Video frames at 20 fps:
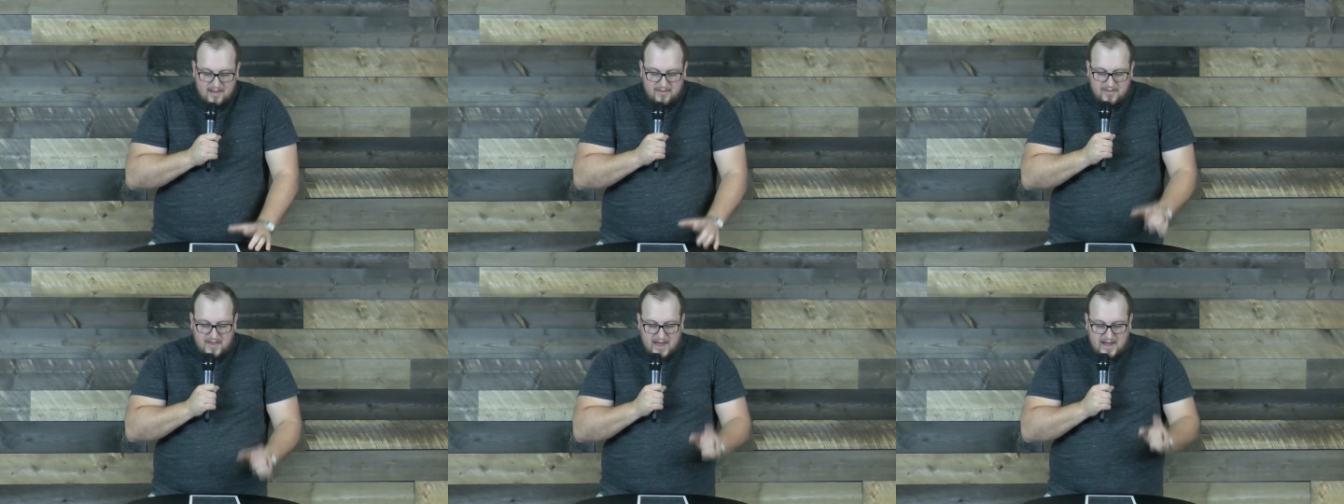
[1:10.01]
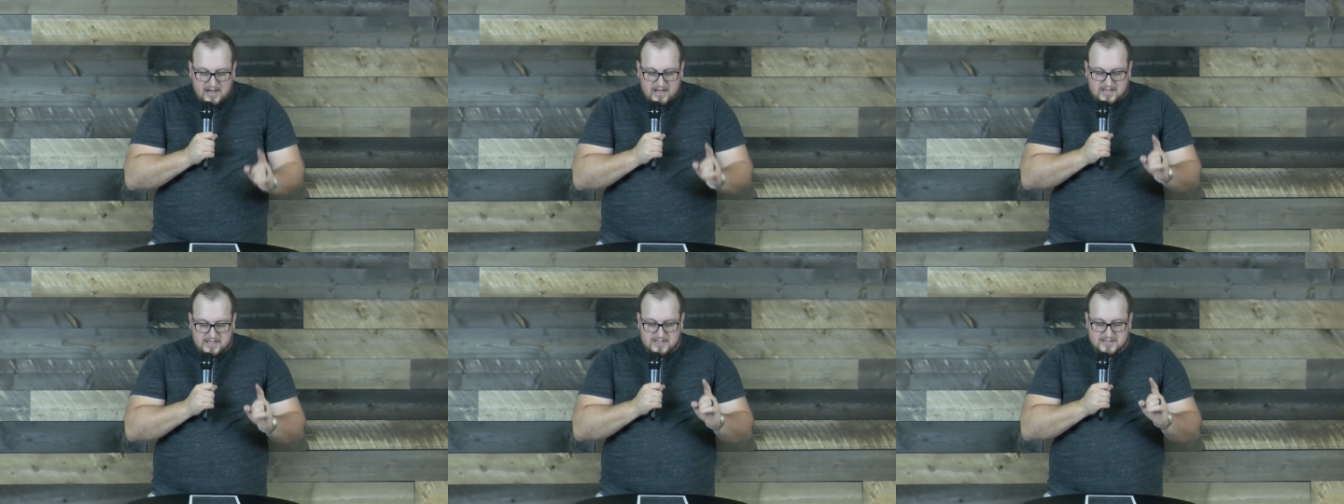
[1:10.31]

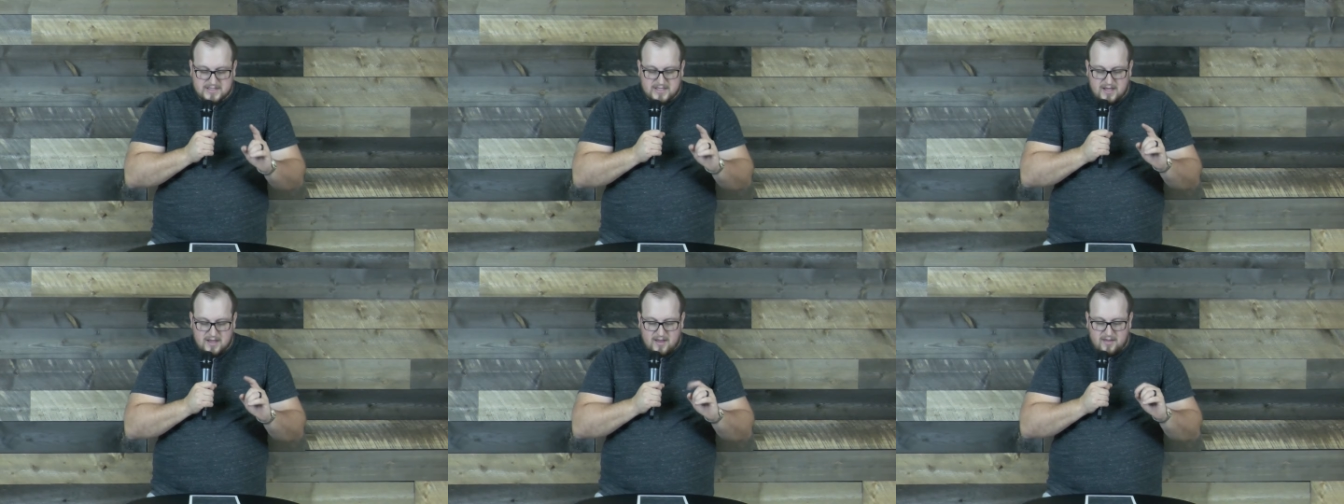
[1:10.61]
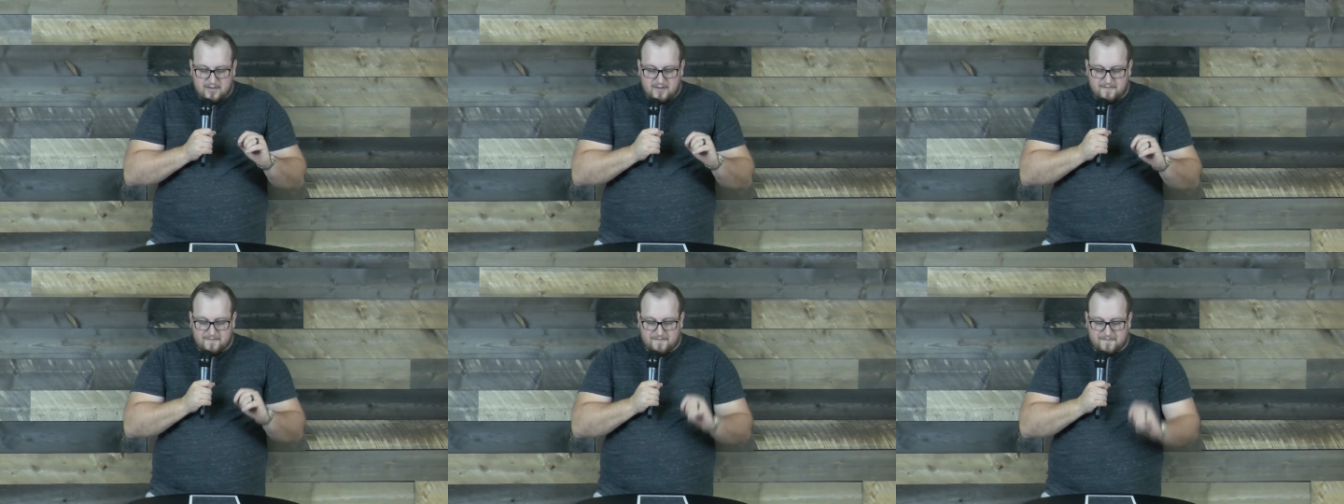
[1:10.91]
that is
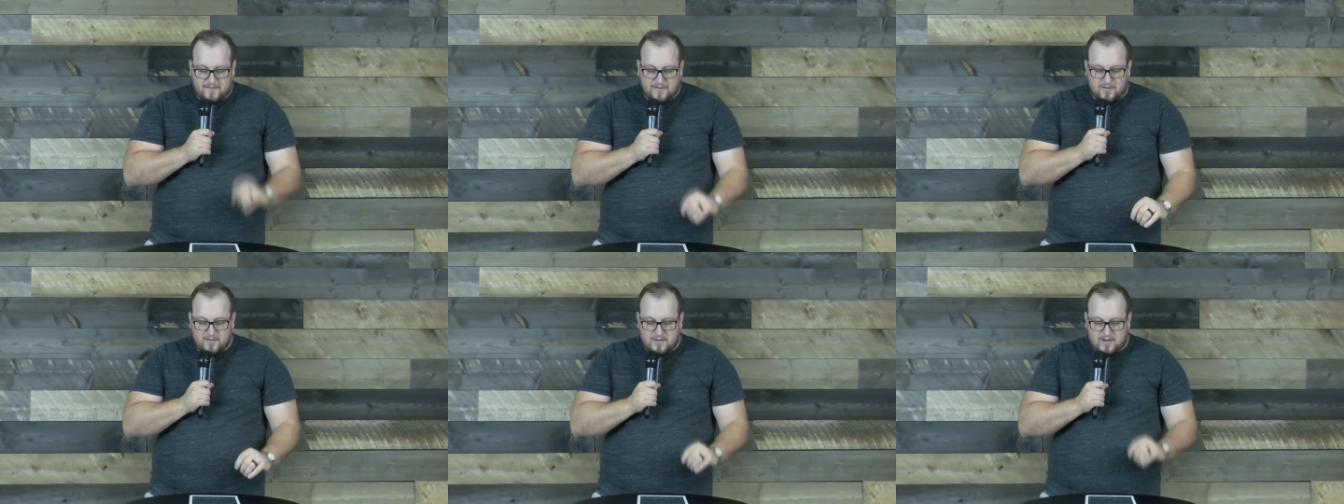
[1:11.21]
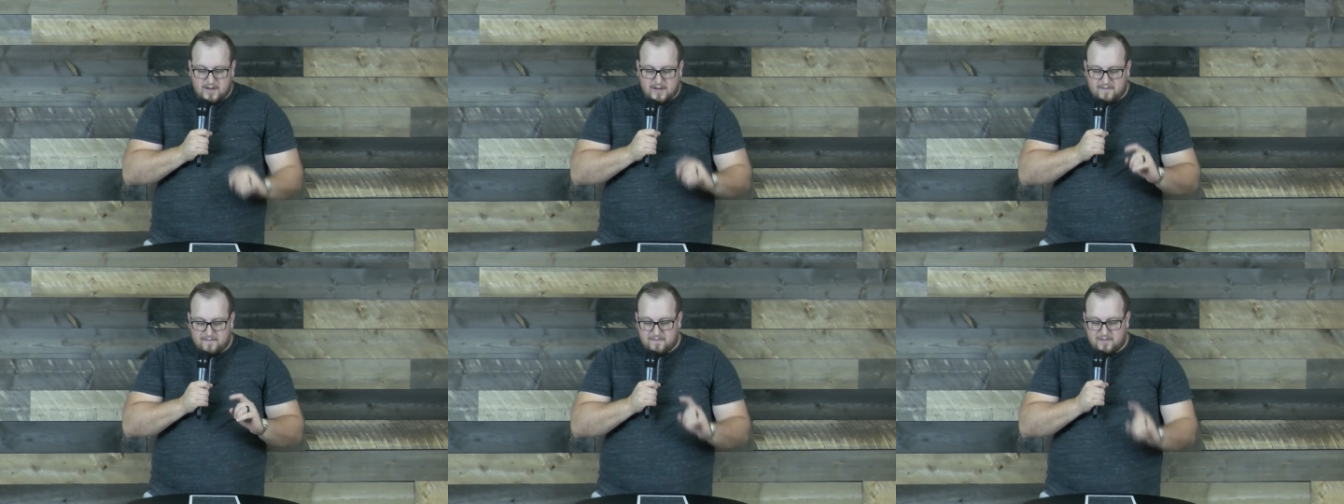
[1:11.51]
the
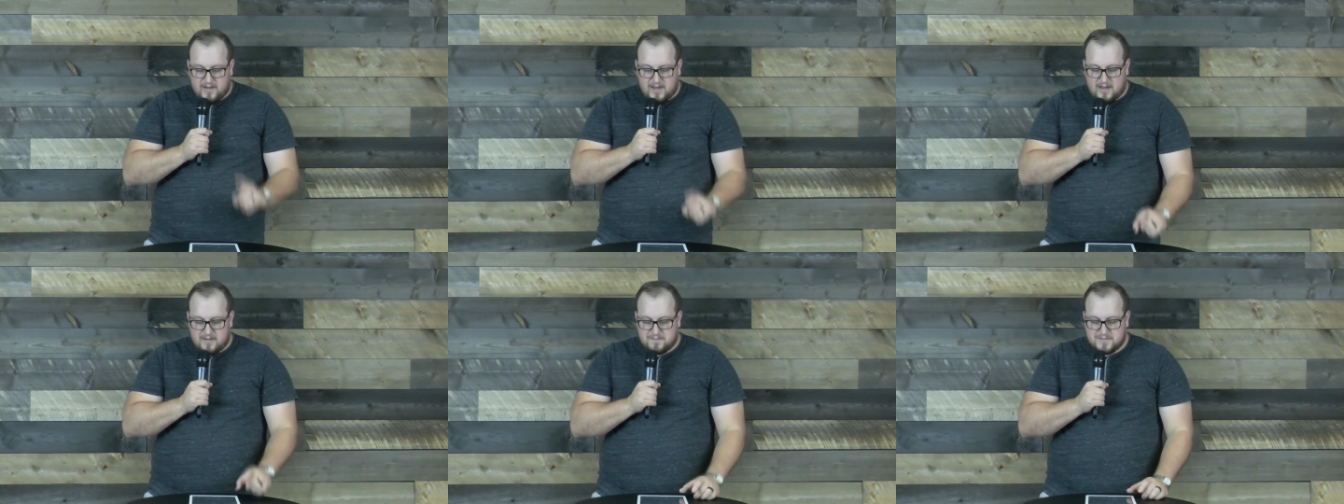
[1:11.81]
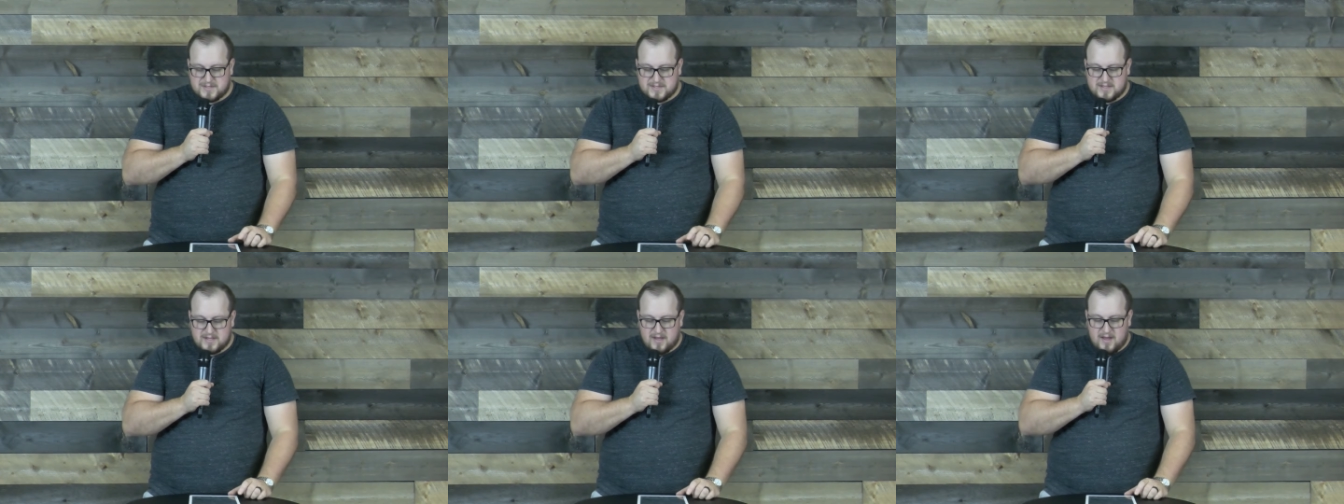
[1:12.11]
fruit of
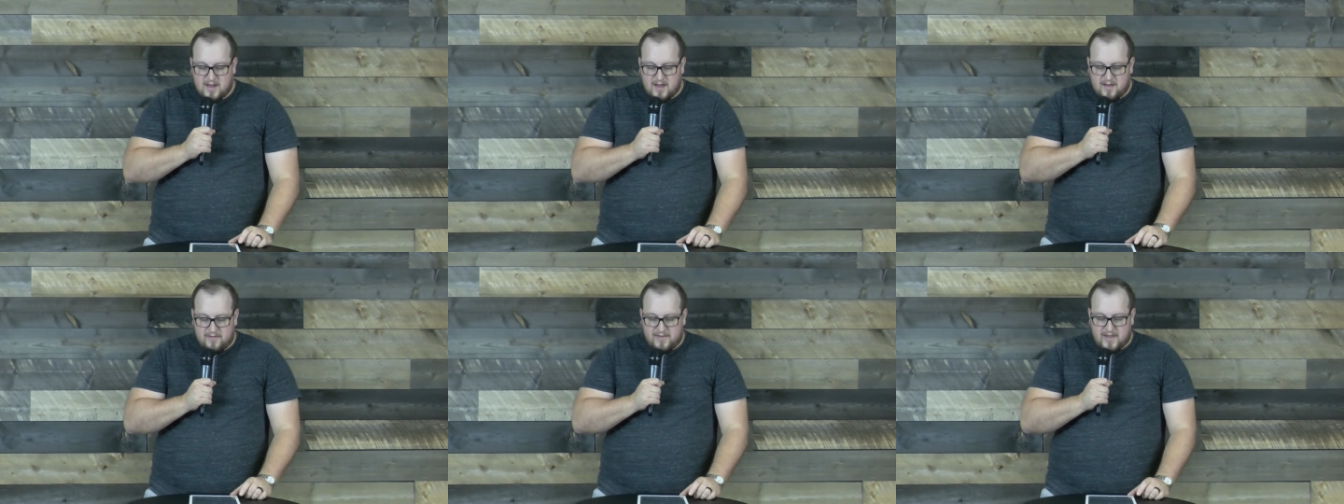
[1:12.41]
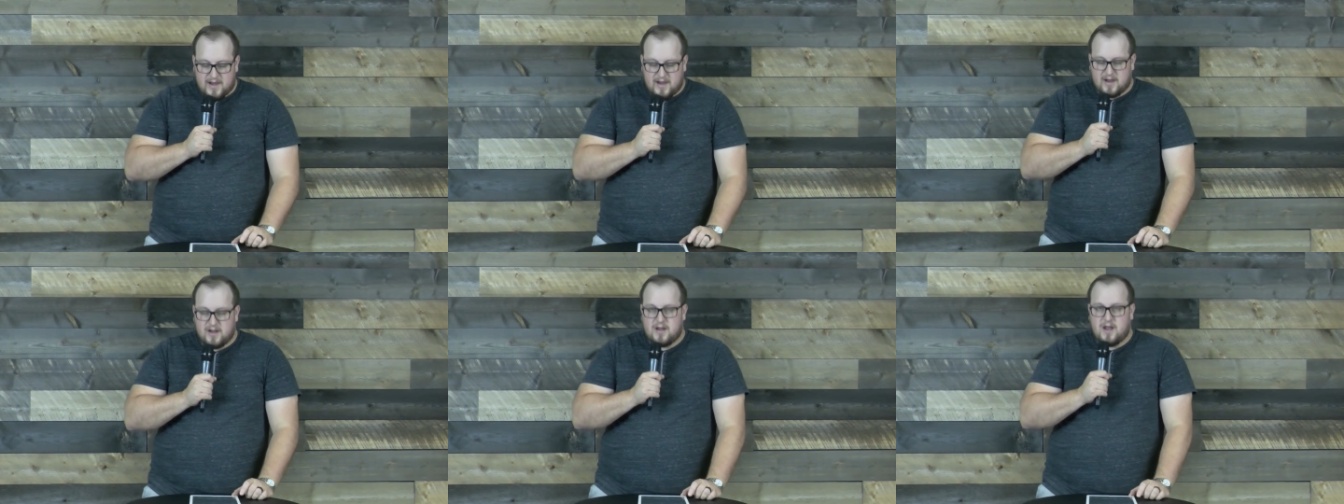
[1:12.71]
lips
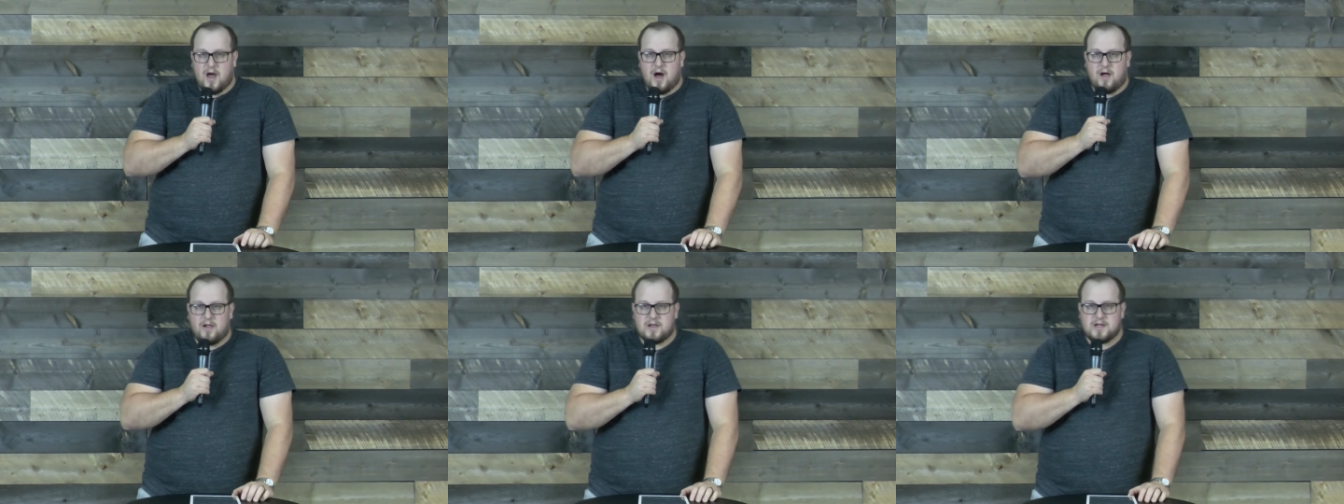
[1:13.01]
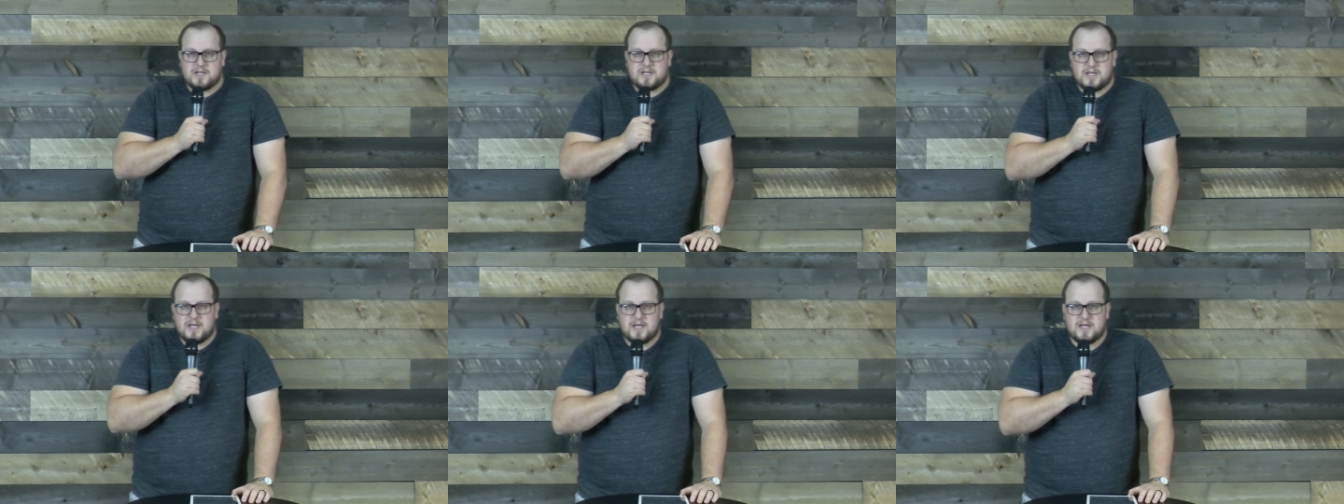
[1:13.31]
that
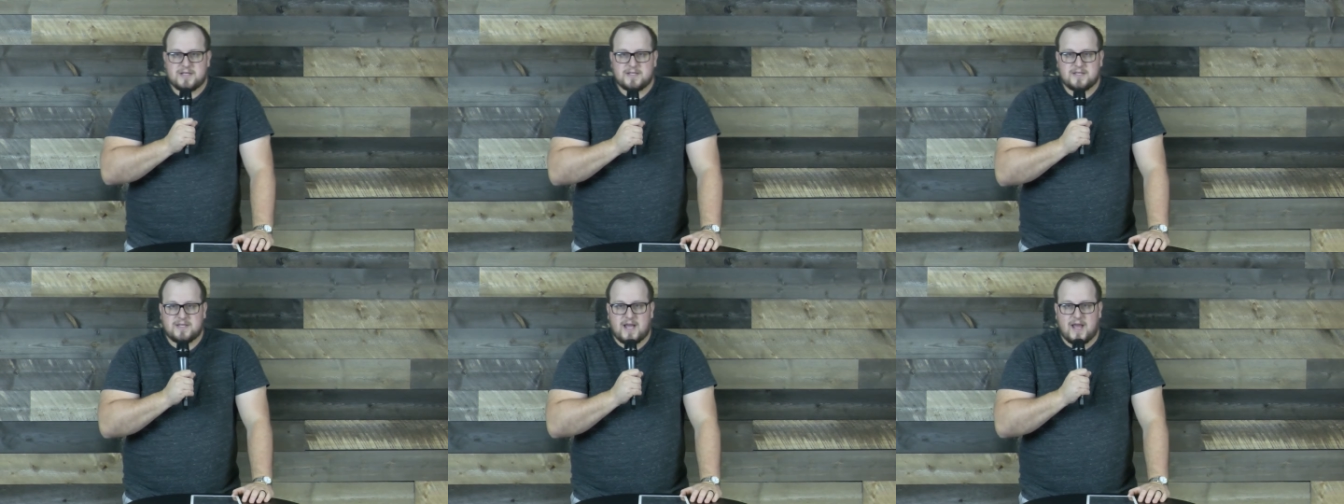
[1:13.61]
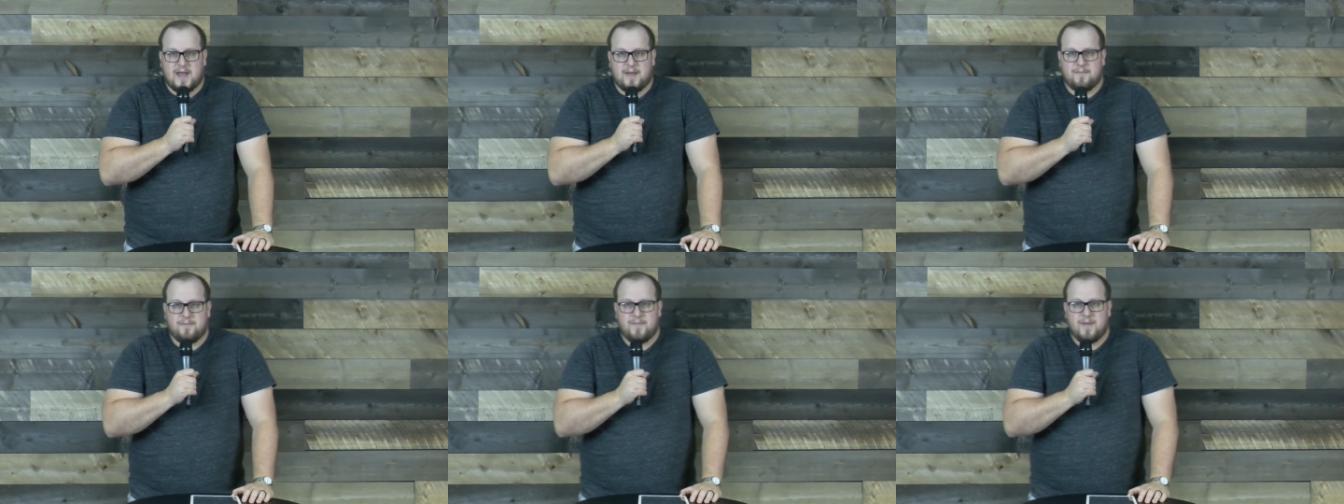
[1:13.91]
acknowledge his
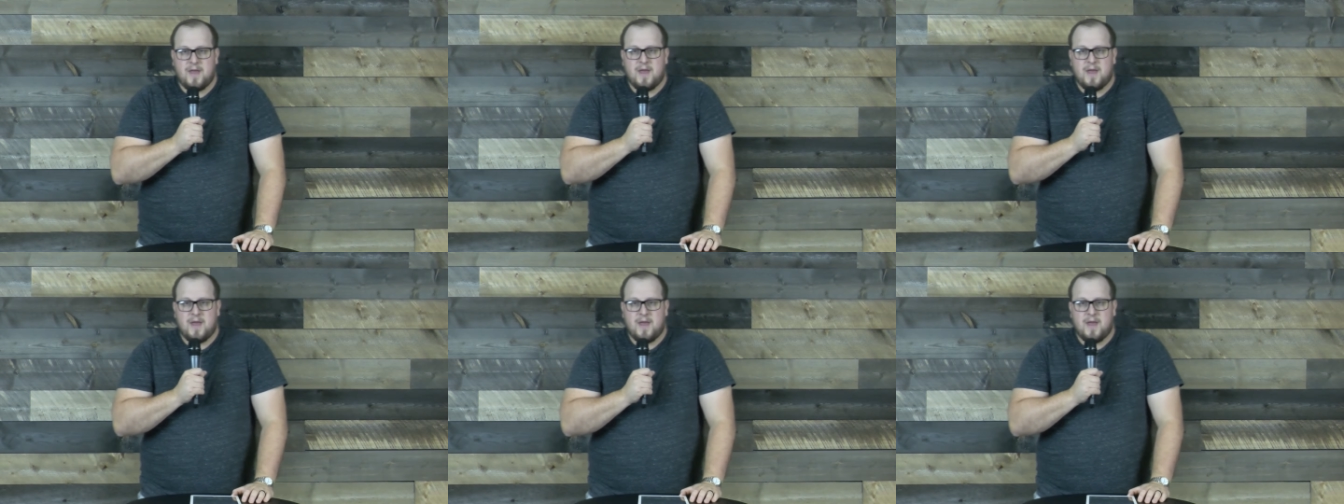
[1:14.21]
name.